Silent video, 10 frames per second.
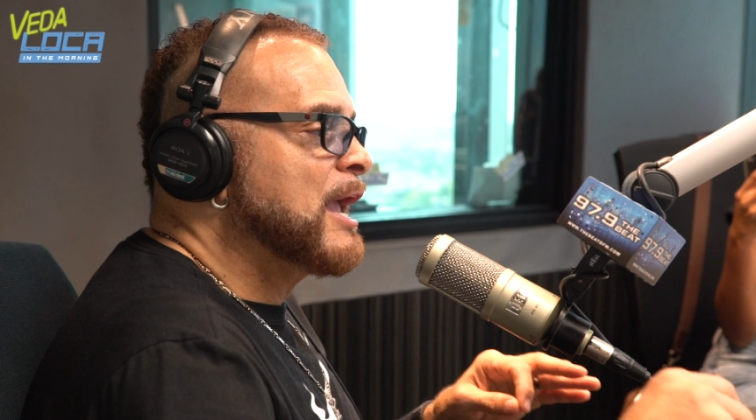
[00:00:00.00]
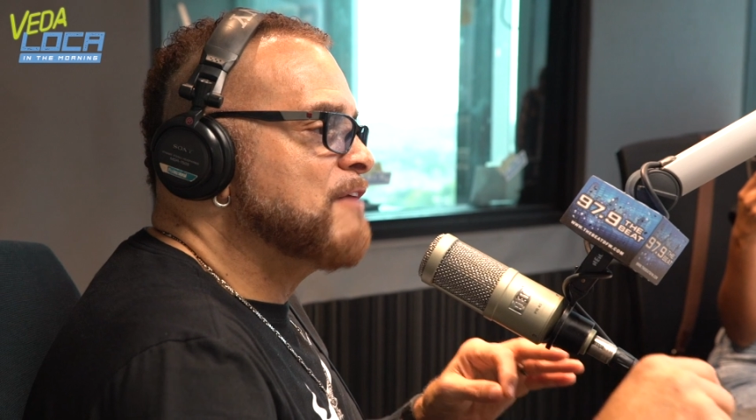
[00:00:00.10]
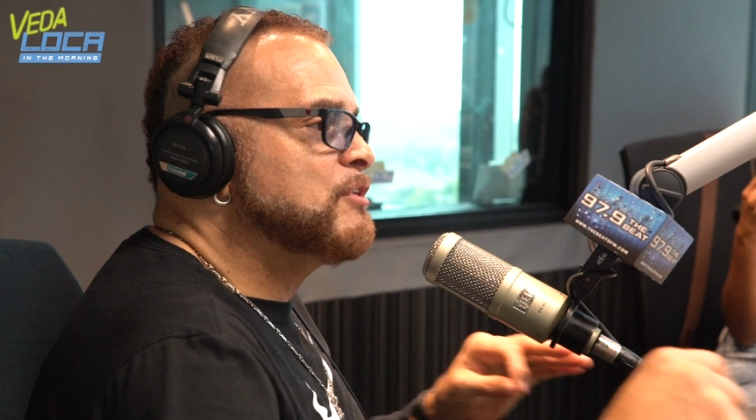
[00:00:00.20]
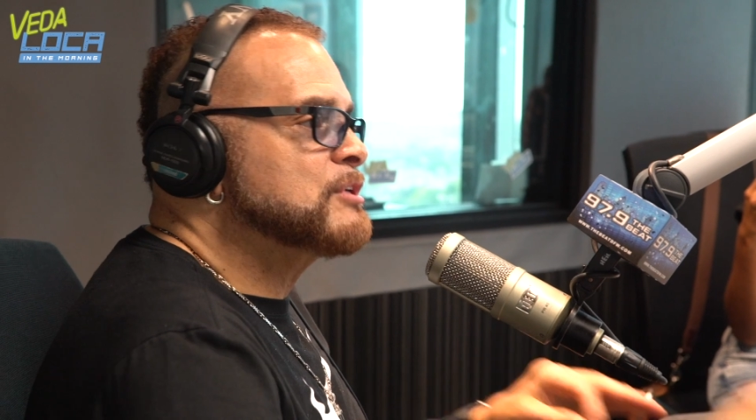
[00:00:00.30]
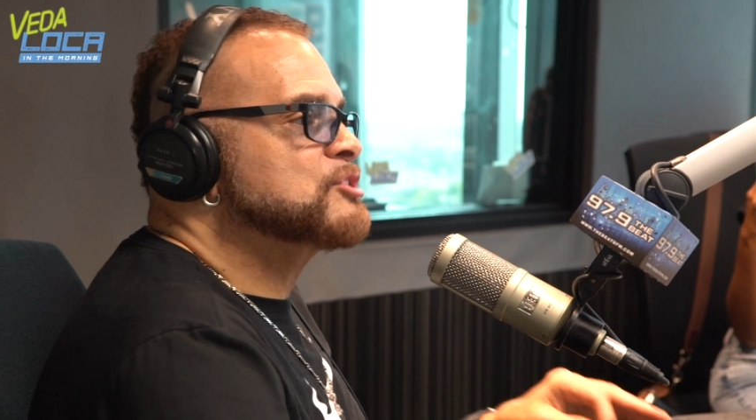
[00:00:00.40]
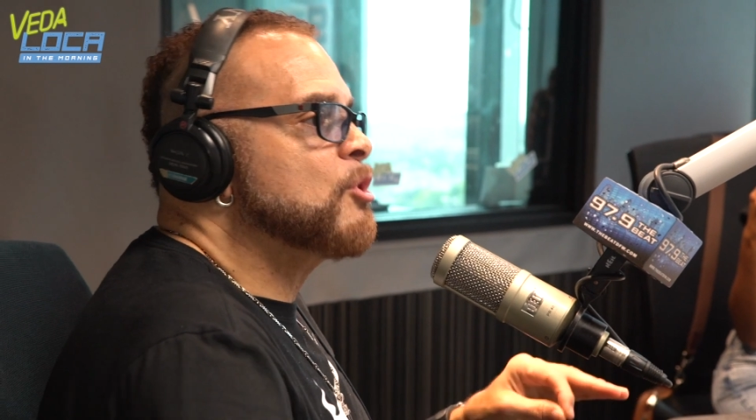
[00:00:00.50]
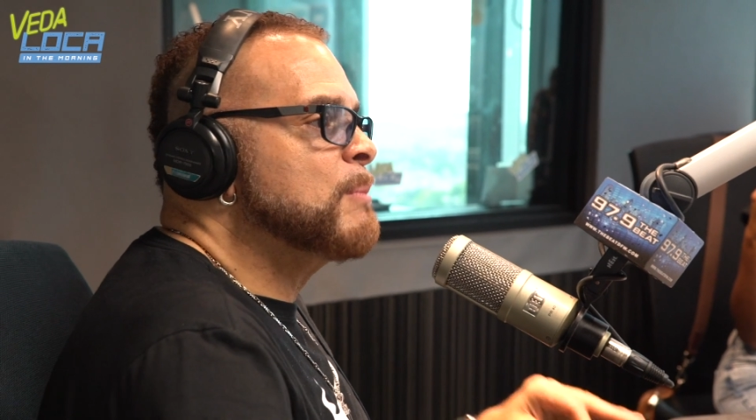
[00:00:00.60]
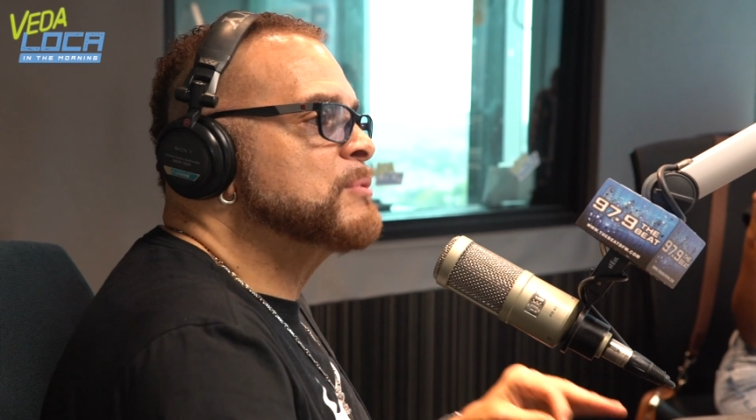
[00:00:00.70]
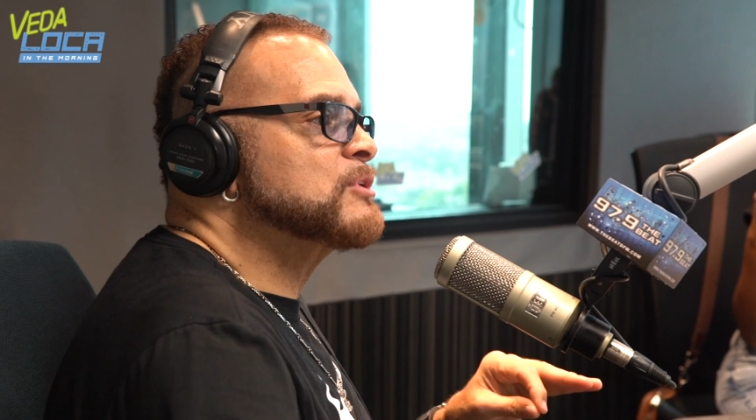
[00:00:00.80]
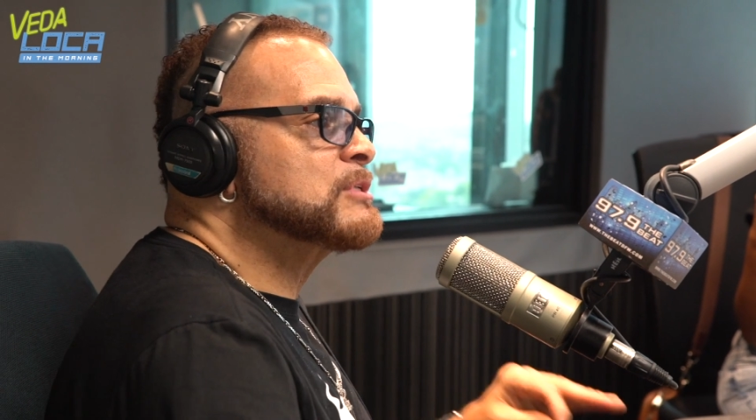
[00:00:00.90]
If you had told
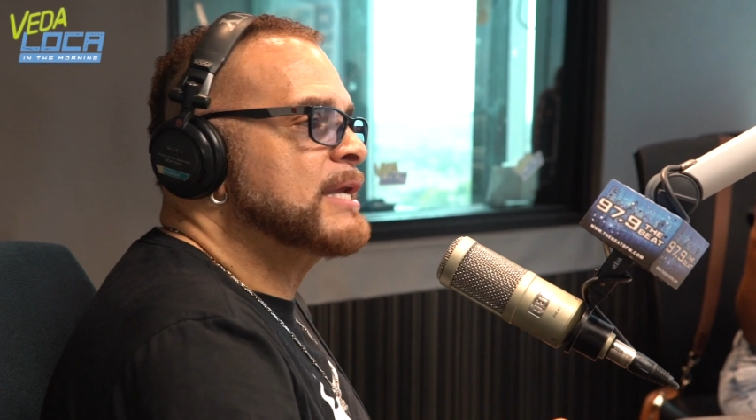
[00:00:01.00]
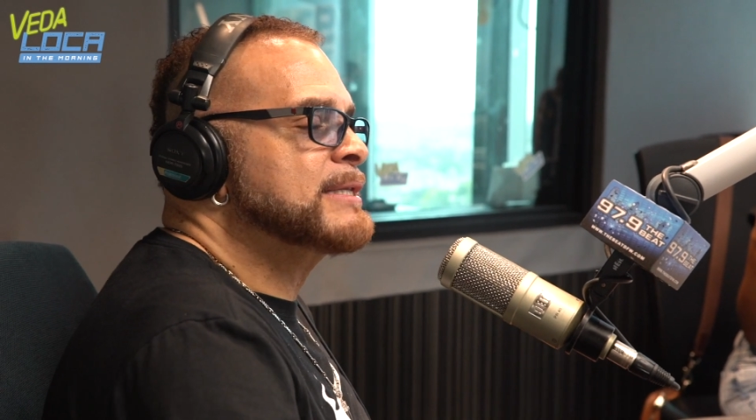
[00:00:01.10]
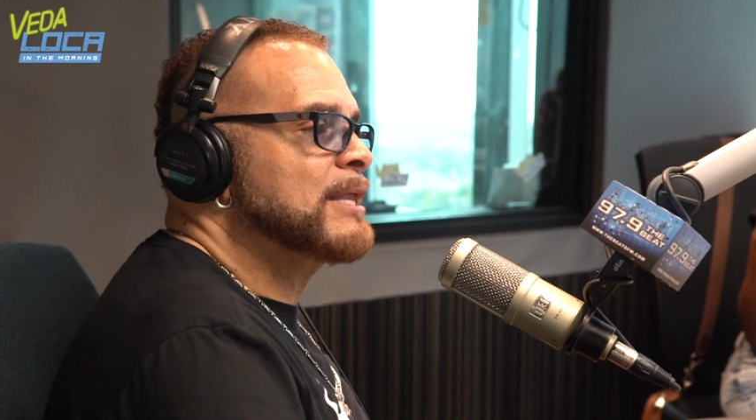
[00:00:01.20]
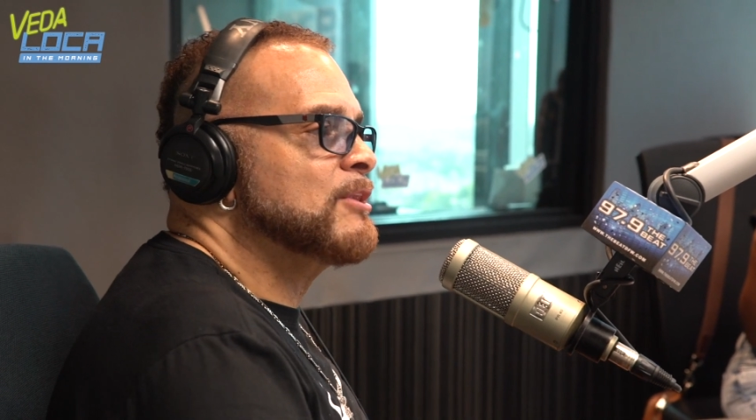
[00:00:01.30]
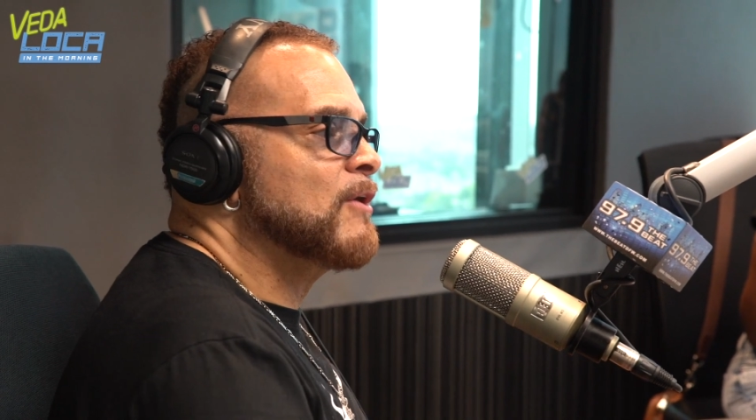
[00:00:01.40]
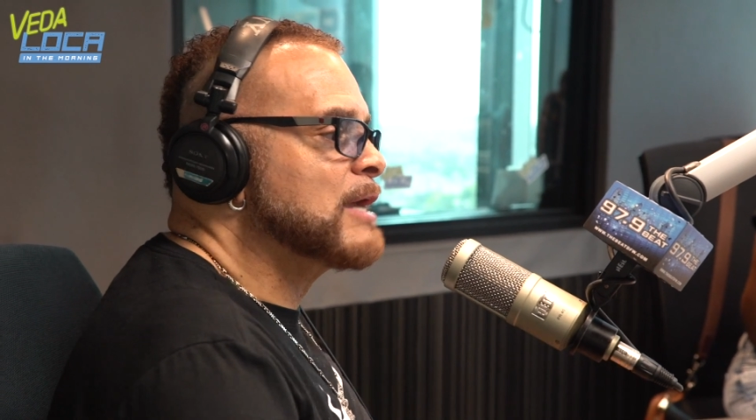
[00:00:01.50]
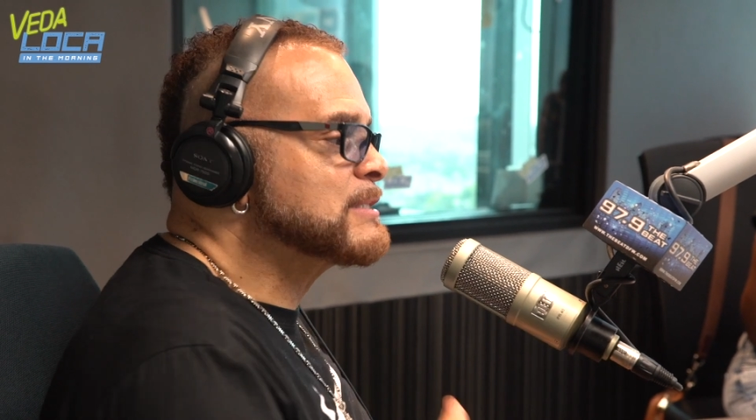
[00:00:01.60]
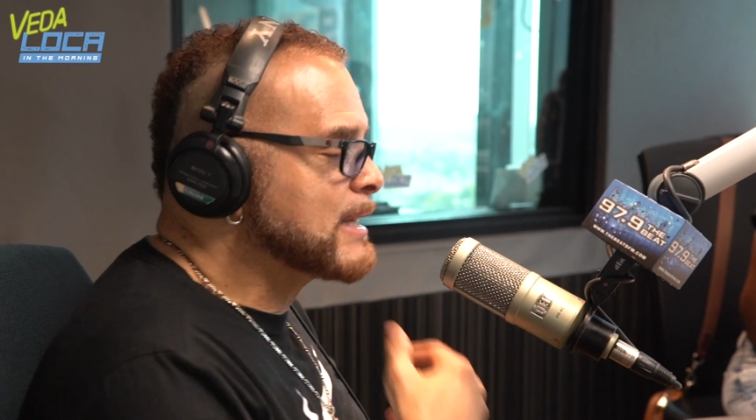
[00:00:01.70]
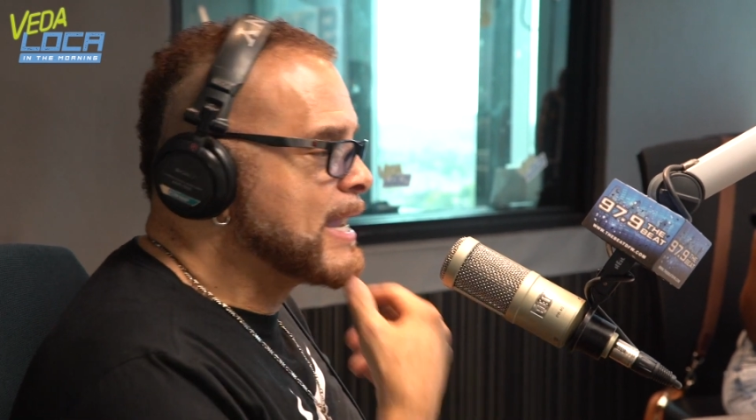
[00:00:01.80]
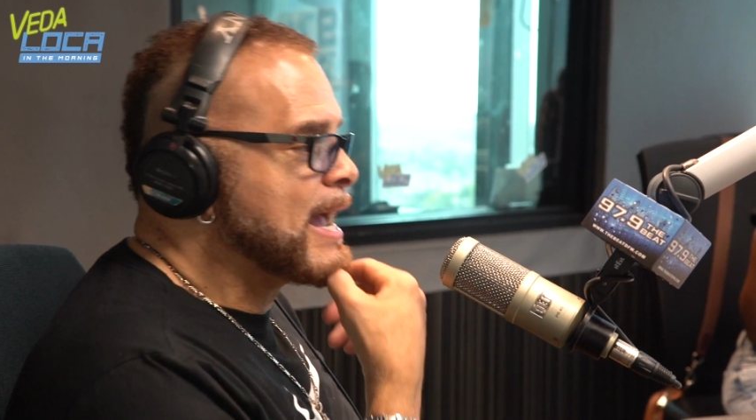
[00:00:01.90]
me it was going to take that long, I
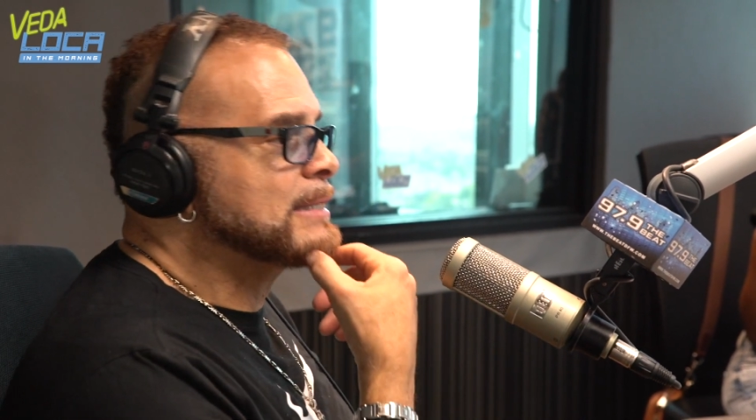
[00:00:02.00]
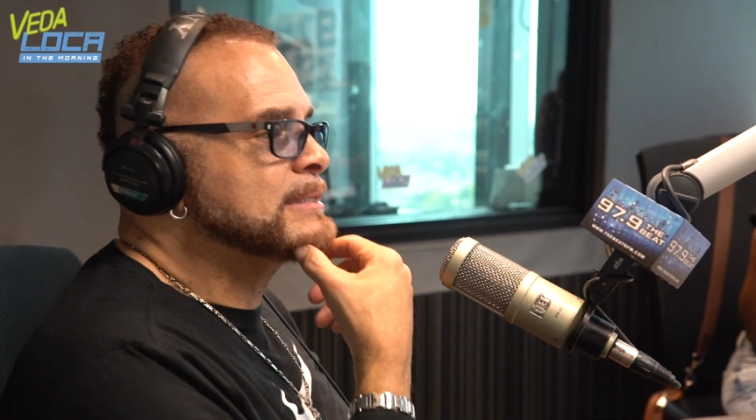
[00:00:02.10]
said, God,